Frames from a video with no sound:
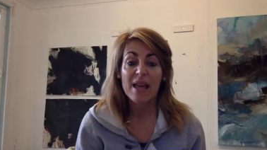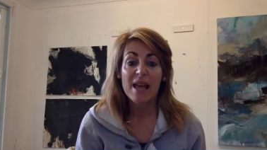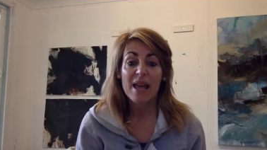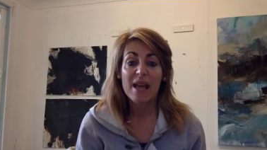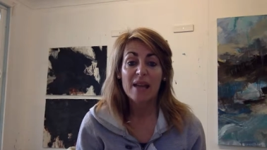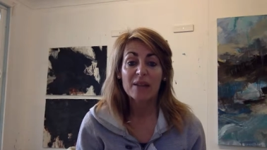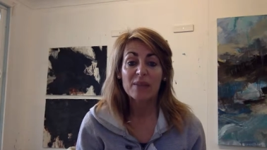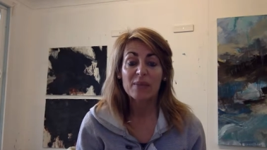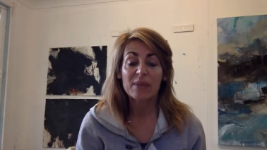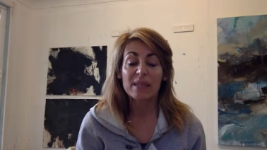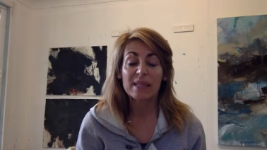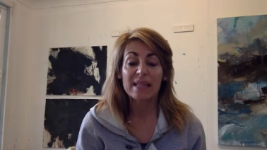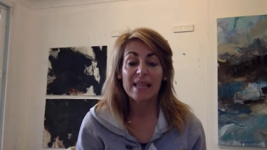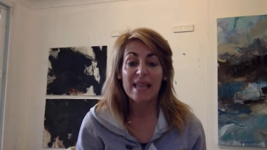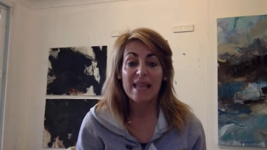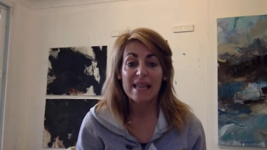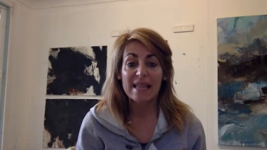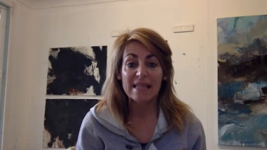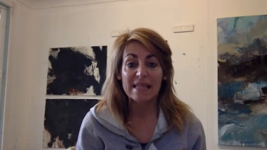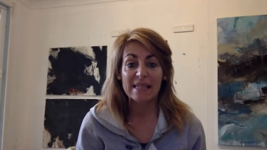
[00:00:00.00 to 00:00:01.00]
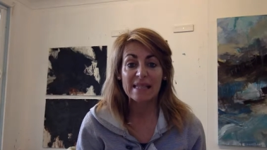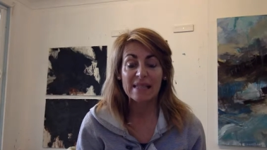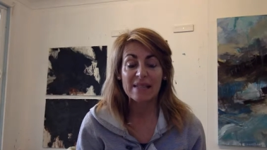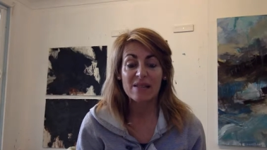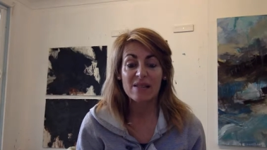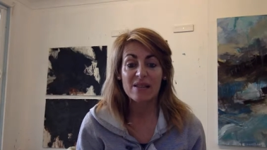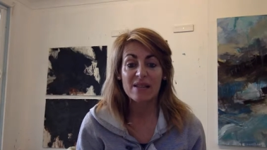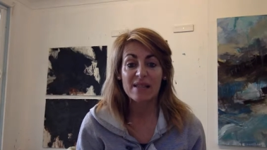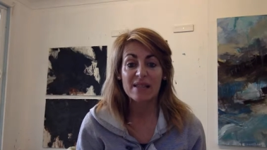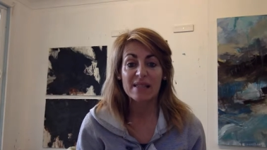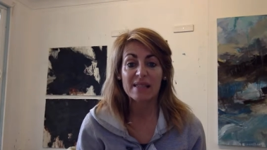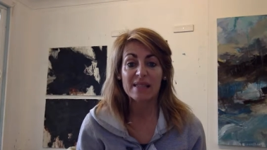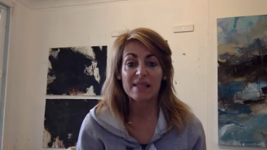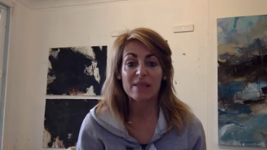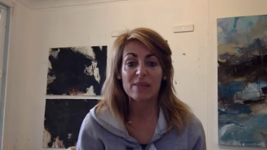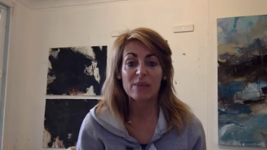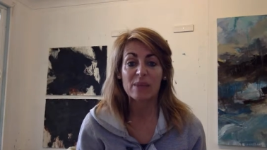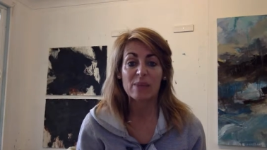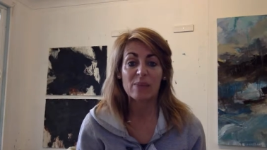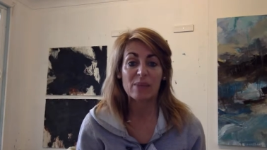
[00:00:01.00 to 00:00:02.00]
And it was an exercise
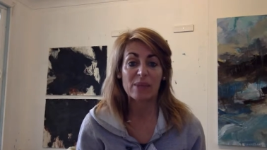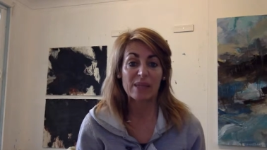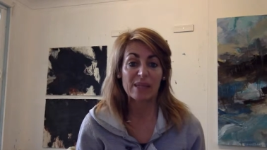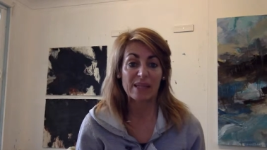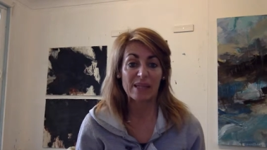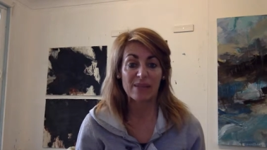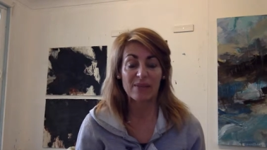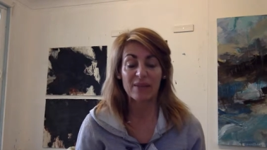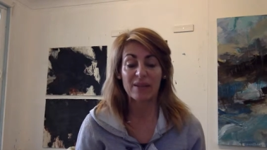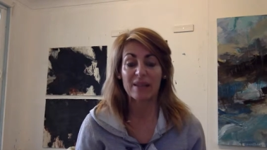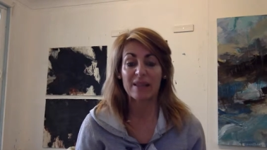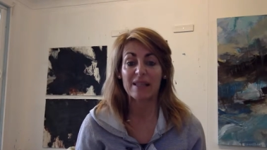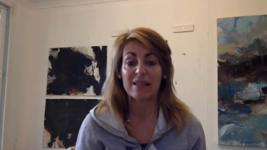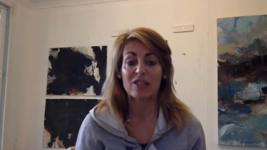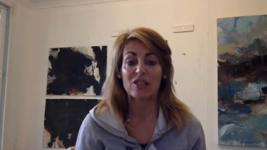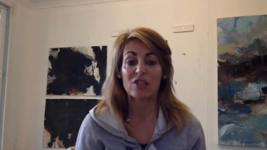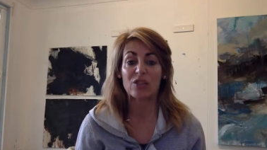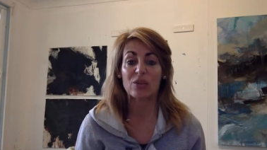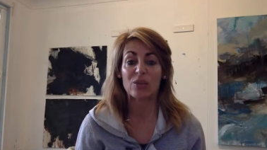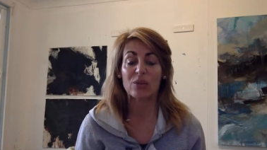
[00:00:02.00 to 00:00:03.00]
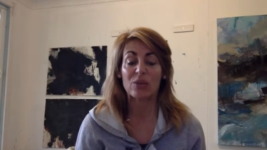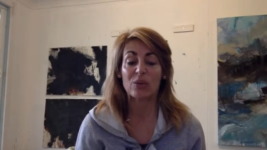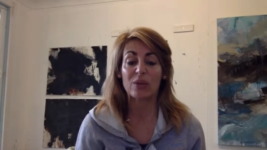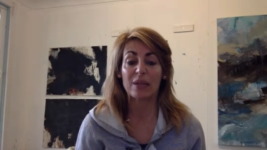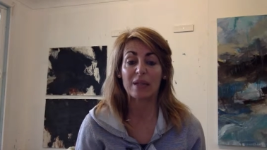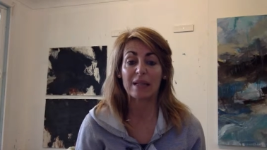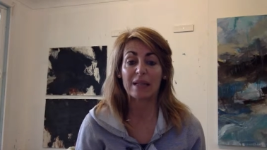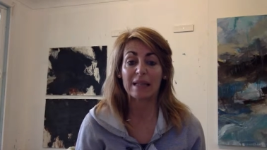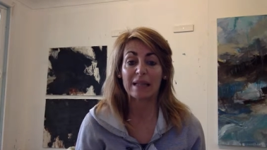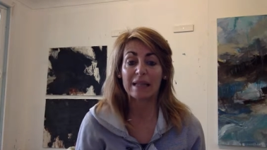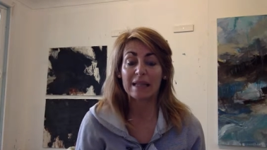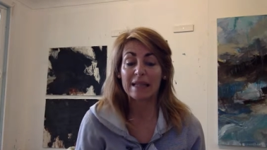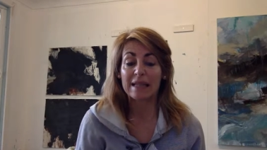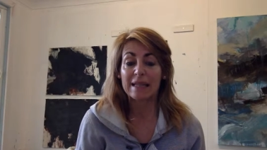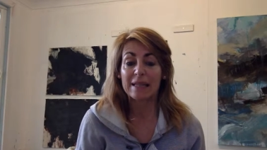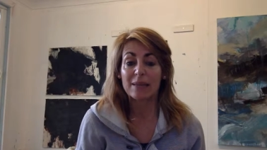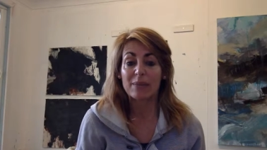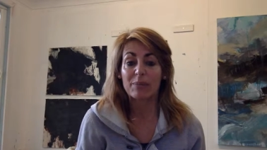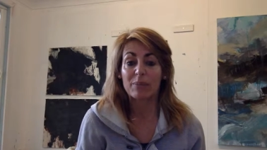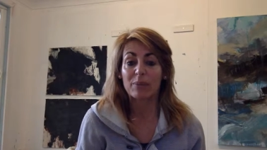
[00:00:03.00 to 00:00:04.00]
that was specifically to
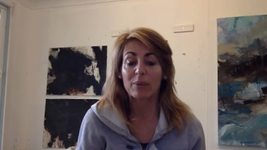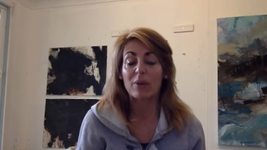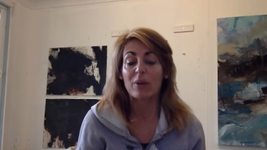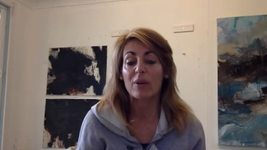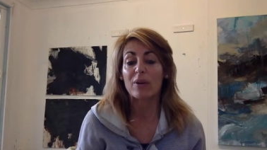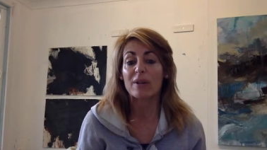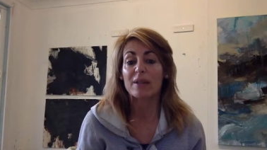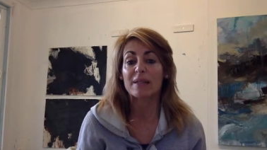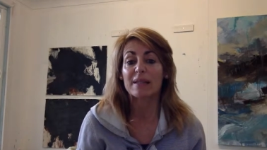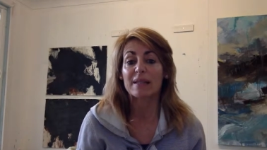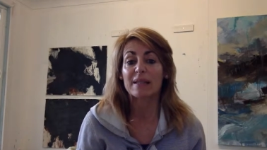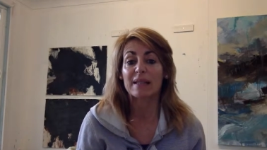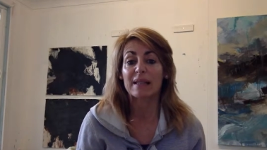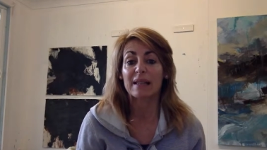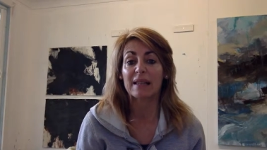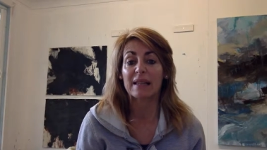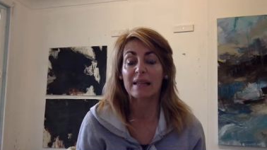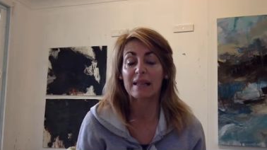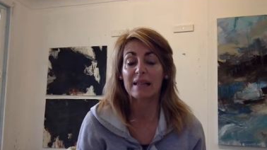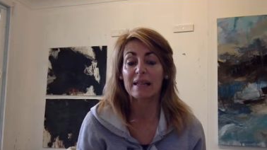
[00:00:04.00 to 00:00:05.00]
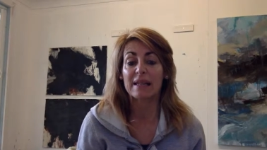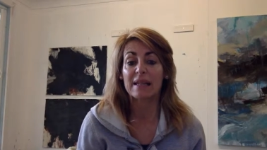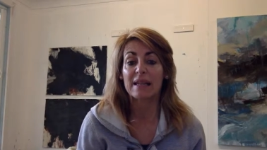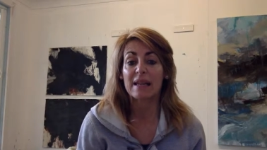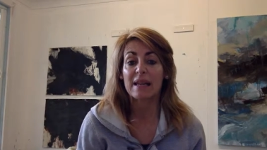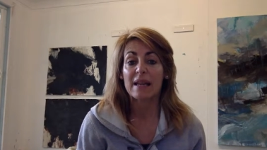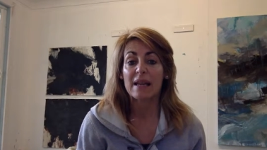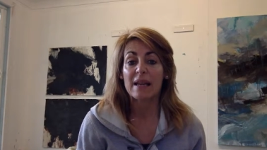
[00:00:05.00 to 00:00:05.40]
clear the blocks, clear